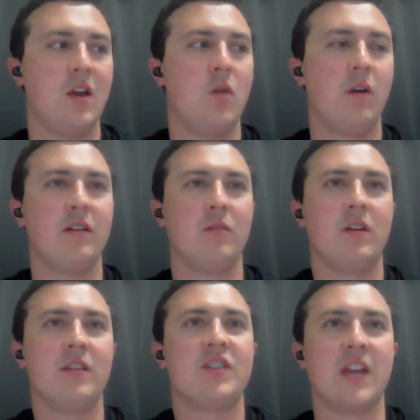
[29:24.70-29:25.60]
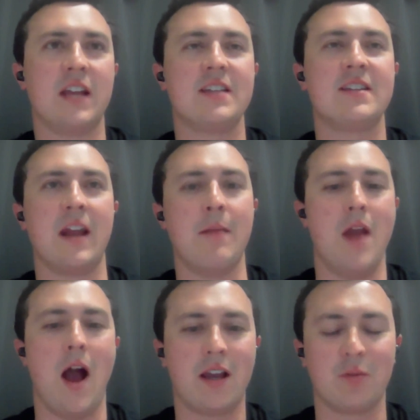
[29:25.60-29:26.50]
what are the chances that I'm
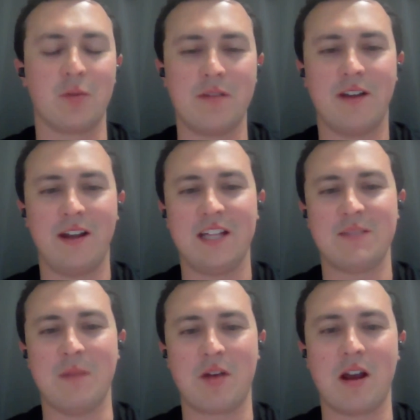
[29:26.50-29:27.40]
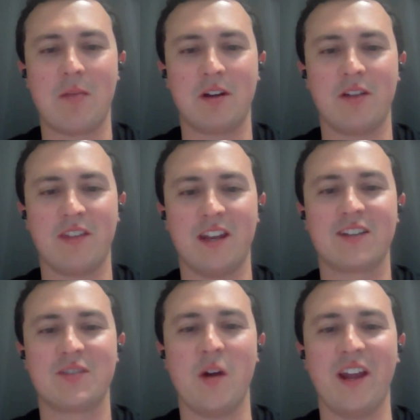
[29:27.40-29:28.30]
not going to refinance my property over the
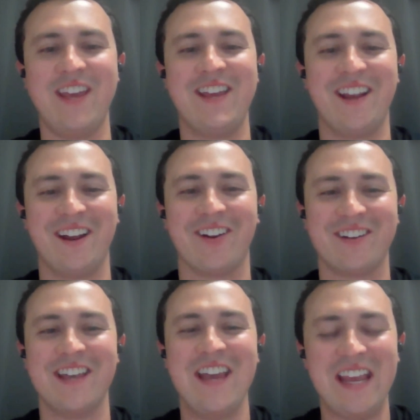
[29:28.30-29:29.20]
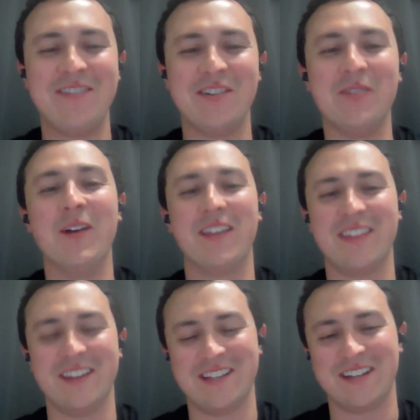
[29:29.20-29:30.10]
next 20 years, even with
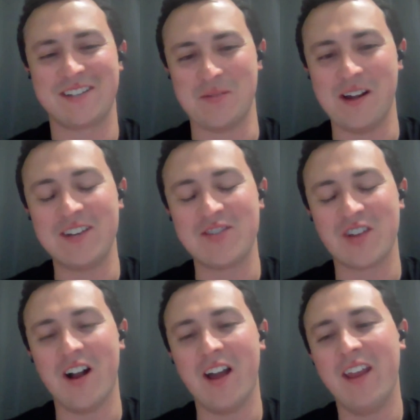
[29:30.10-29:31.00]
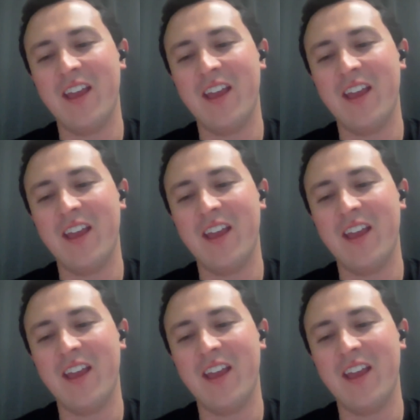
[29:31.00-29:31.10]
this extra money drawn?